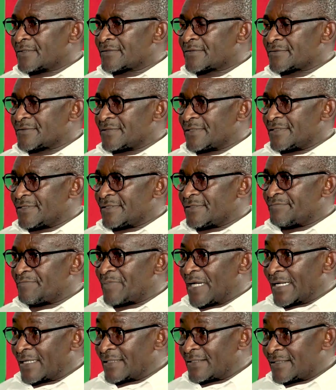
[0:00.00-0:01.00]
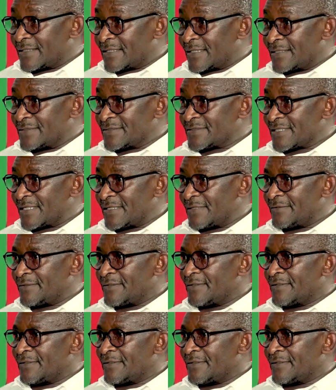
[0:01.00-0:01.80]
to the bargaining council.